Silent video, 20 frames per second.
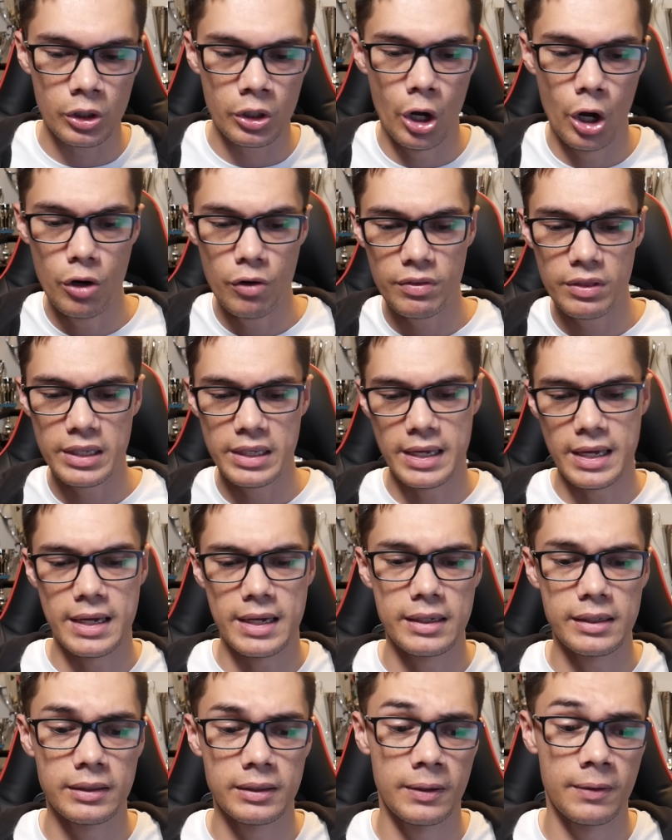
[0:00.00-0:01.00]
Over the
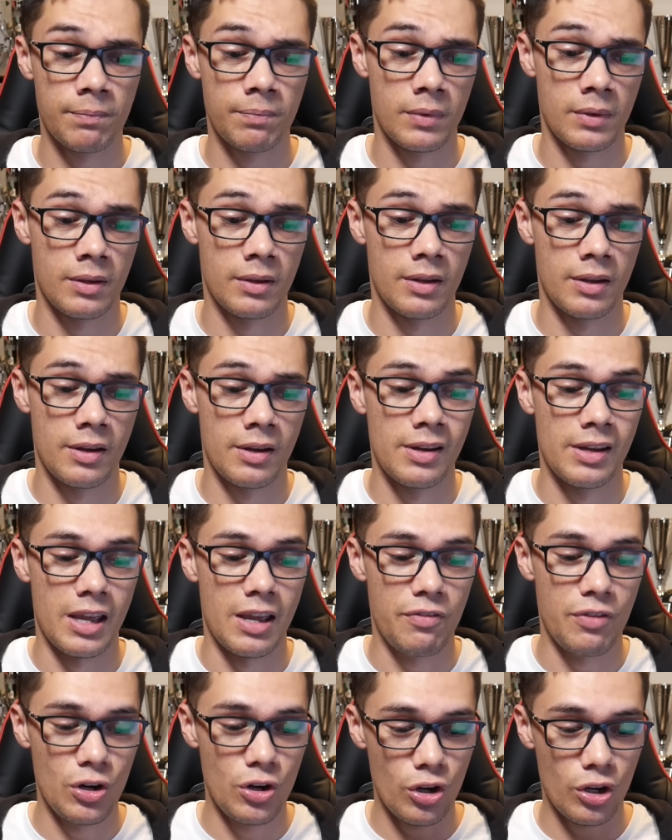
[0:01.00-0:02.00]
years,
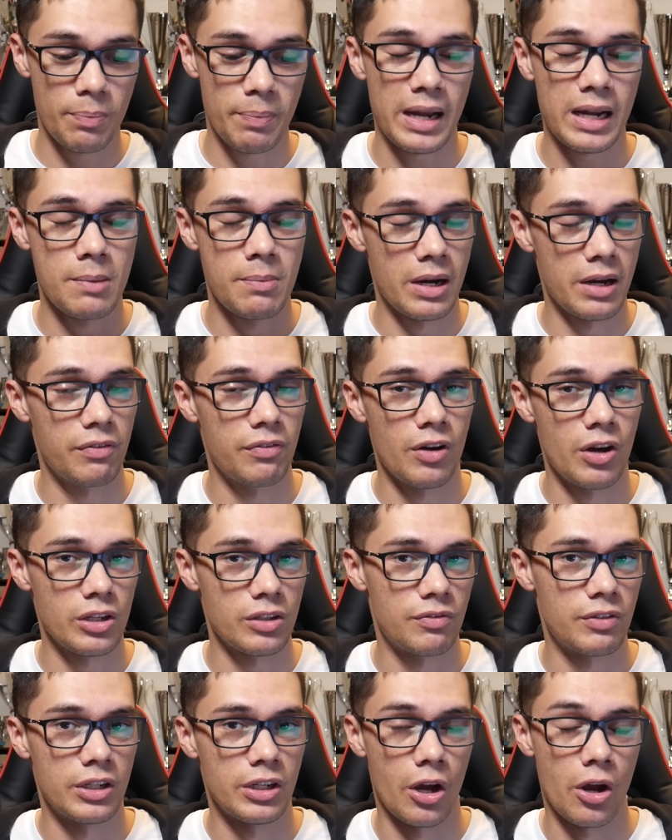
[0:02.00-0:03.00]
if you look back at my
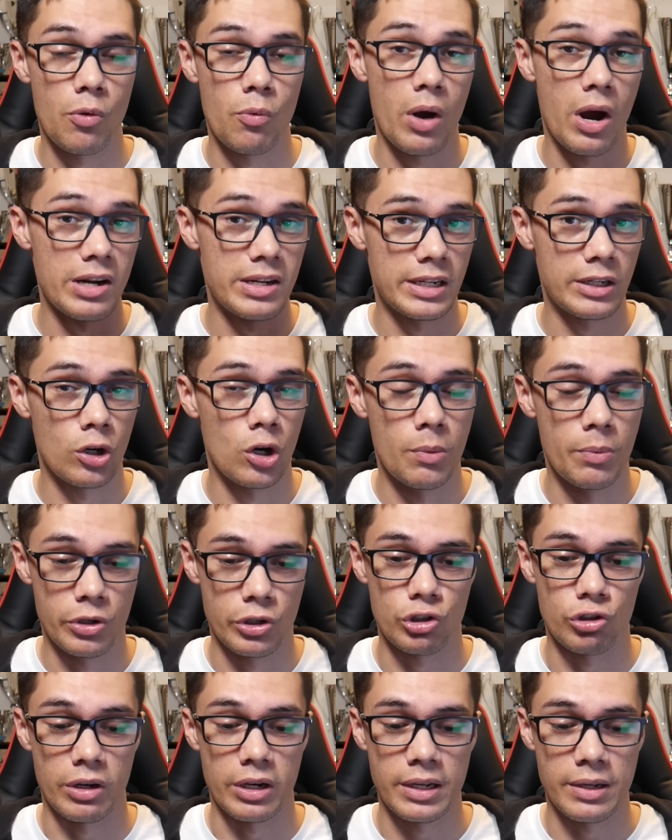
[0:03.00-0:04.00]
first video where I did
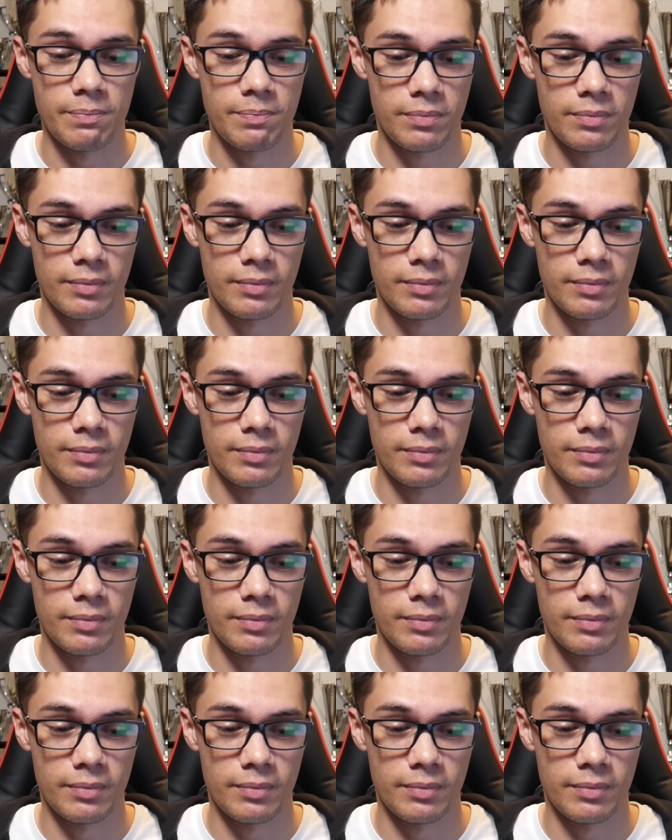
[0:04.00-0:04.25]
commentary,